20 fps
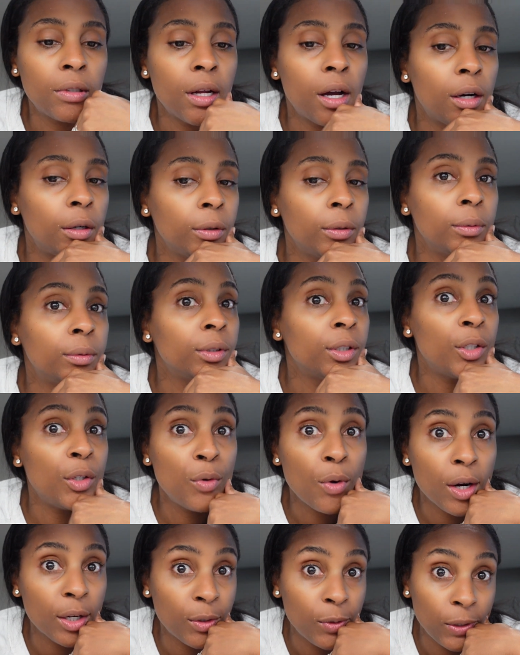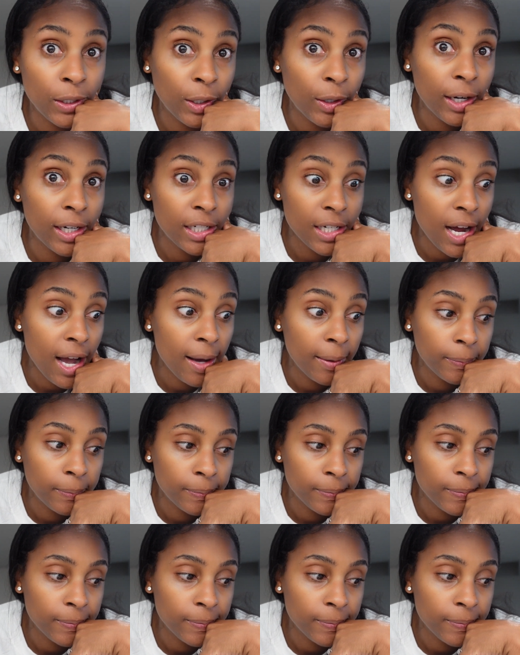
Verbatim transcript: no, you are doing a great job.